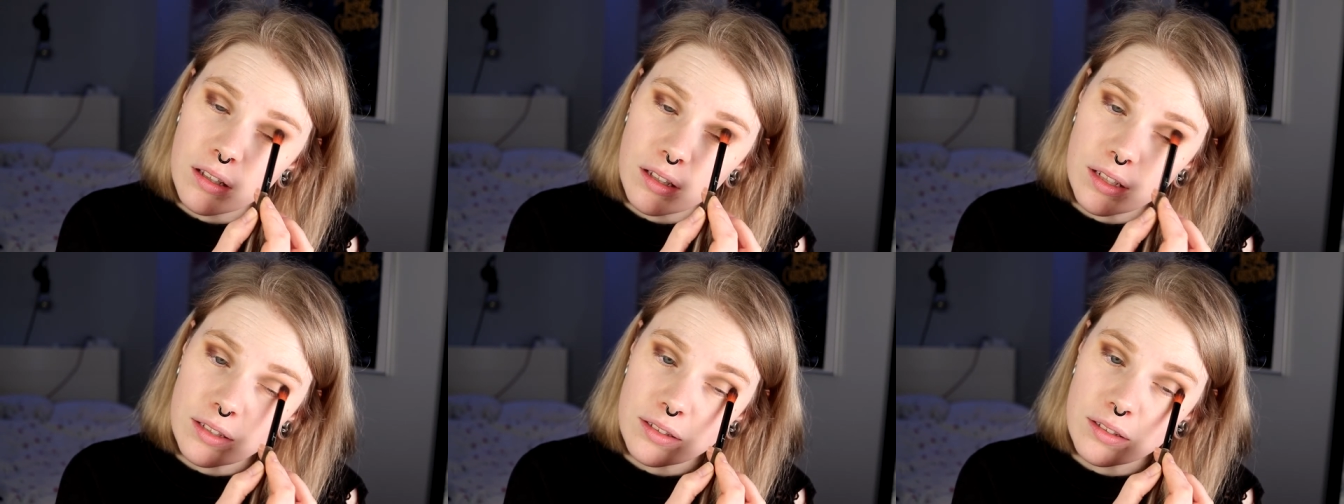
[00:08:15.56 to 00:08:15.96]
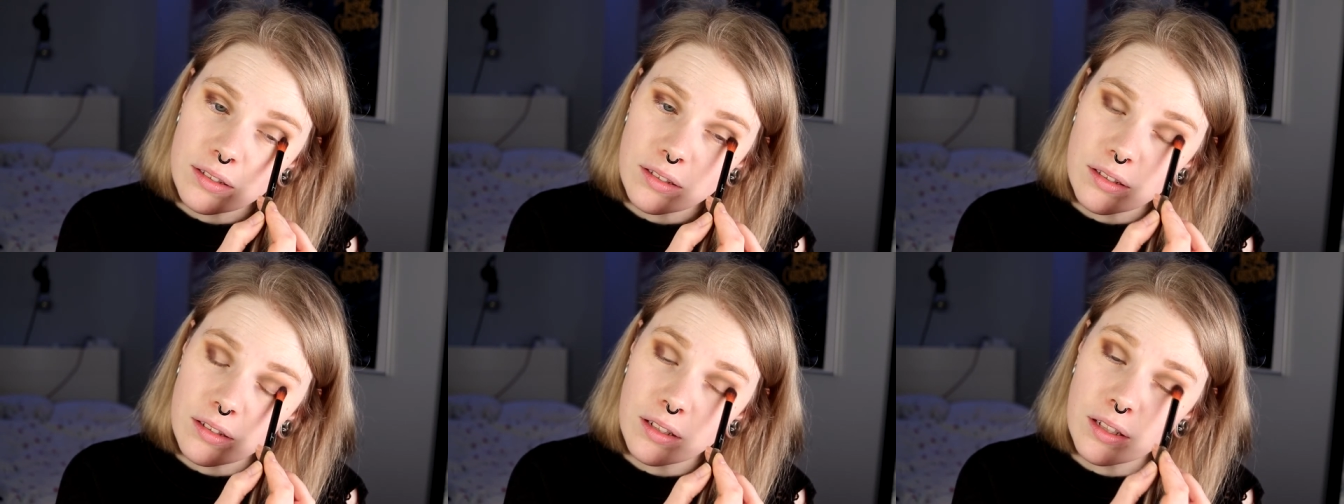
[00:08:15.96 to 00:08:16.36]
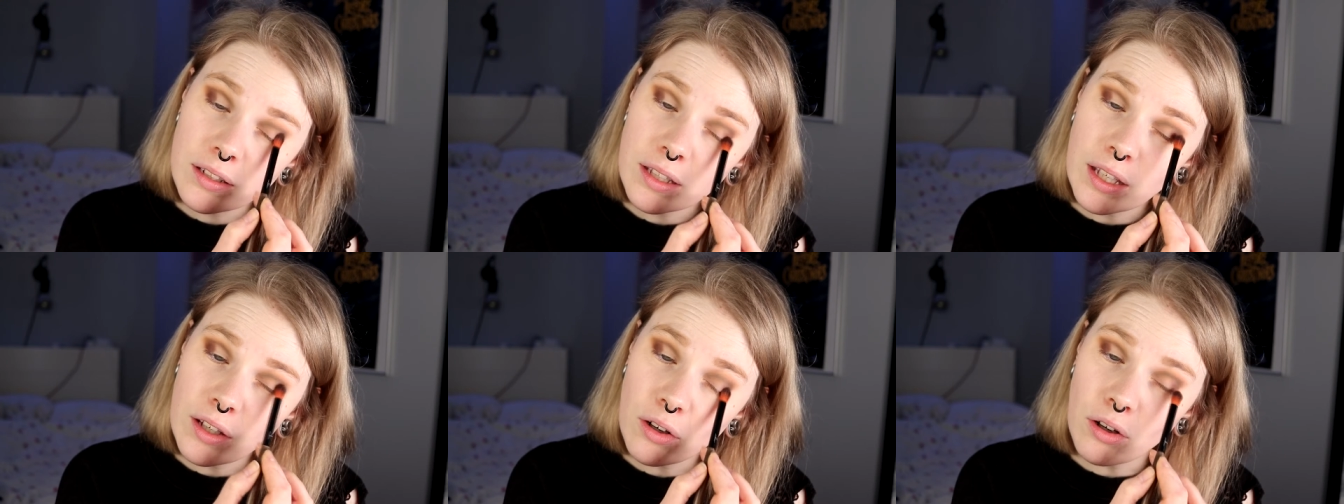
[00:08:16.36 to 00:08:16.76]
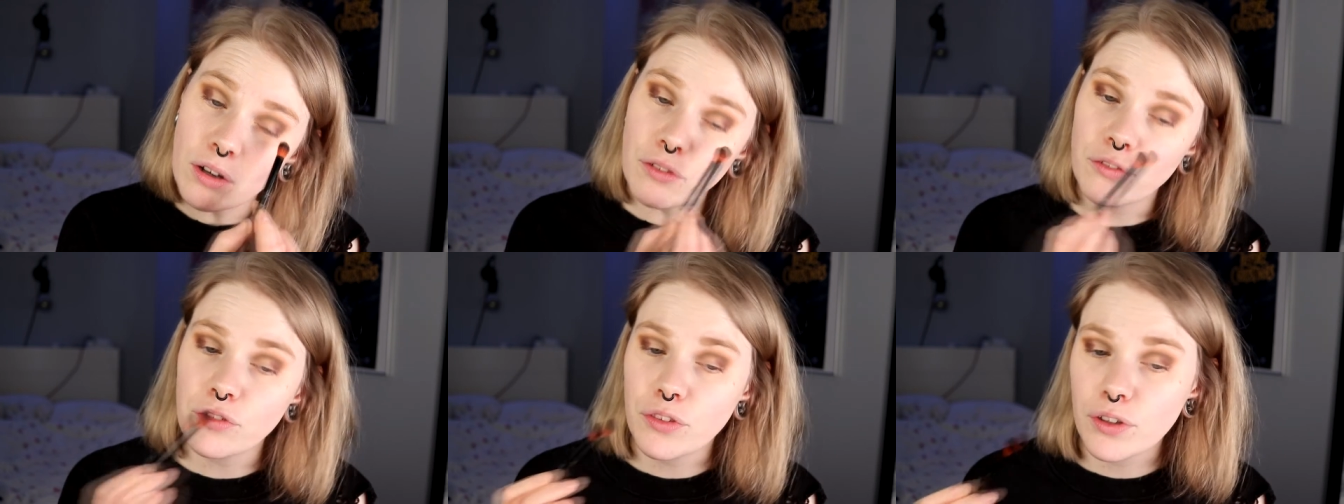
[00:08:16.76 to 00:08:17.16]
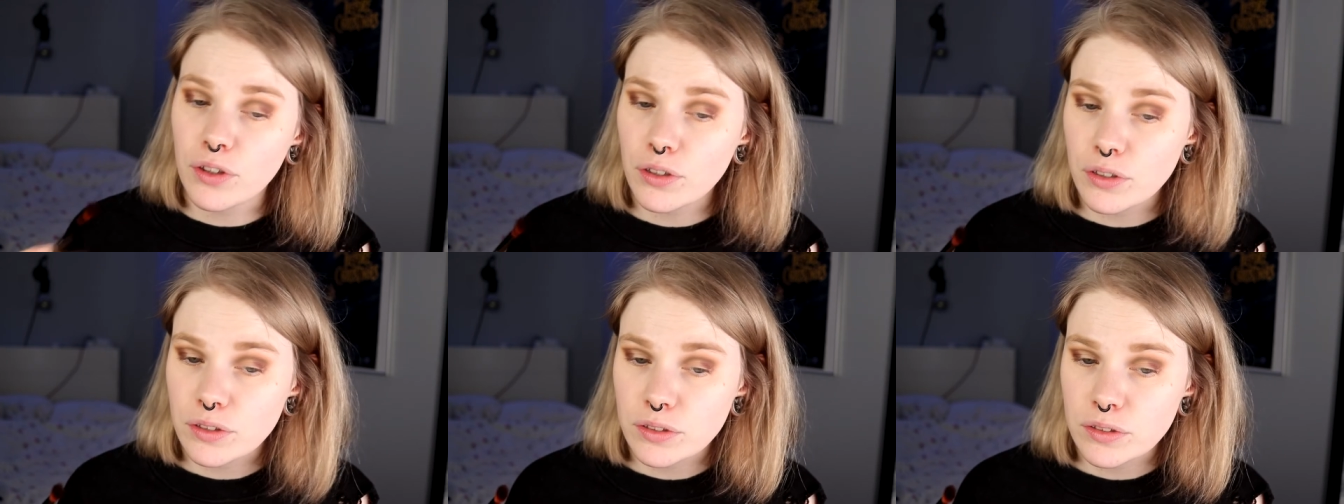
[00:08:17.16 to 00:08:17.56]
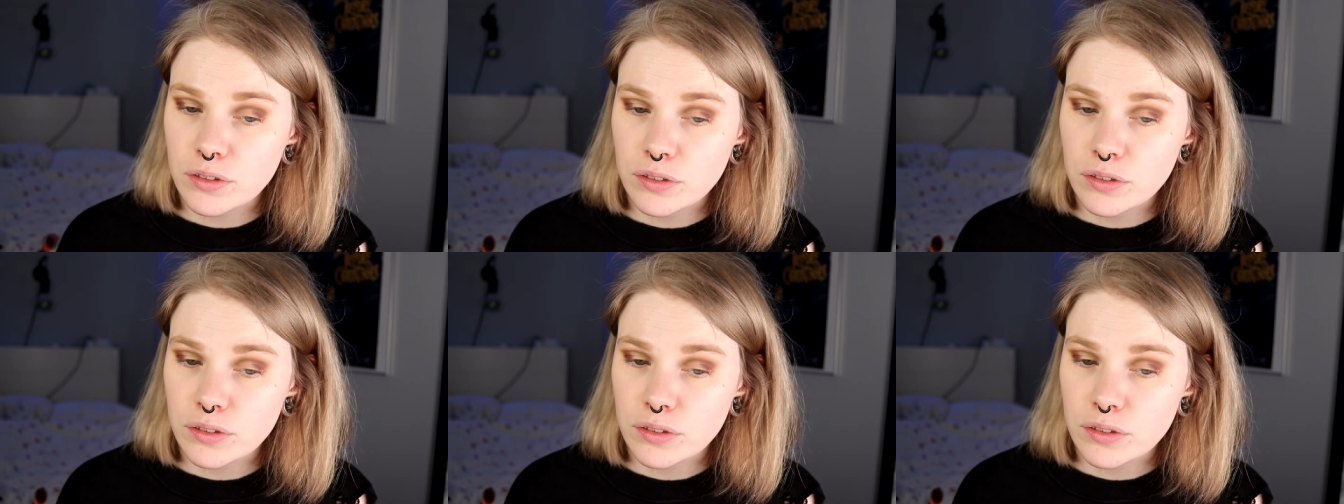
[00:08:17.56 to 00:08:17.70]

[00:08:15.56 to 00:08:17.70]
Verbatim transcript: last, the day after